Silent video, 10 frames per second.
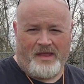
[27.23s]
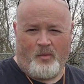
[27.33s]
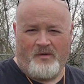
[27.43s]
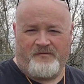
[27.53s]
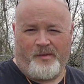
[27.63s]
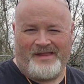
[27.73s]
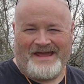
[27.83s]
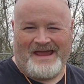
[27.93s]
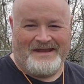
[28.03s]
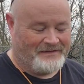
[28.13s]
that wiffle ball
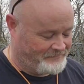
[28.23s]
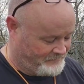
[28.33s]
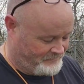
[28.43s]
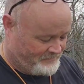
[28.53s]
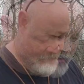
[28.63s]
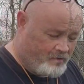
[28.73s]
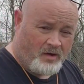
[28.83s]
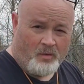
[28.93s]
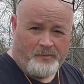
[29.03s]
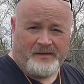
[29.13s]
ate it.
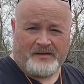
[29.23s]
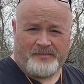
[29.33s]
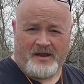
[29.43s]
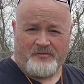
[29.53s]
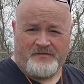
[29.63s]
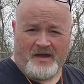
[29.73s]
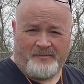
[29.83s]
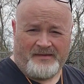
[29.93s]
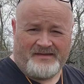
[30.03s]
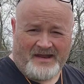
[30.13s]
We picked up another
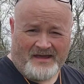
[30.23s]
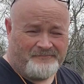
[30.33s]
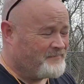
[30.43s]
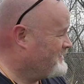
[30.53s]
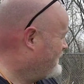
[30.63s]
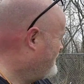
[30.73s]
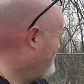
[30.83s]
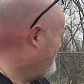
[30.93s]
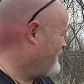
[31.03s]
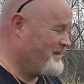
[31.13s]
VIP today,
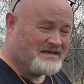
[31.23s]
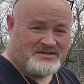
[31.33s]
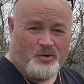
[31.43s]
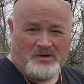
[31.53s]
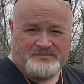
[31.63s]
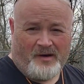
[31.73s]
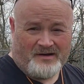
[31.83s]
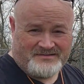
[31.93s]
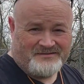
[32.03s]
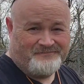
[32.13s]
and that's Noise
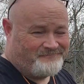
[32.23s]
Box.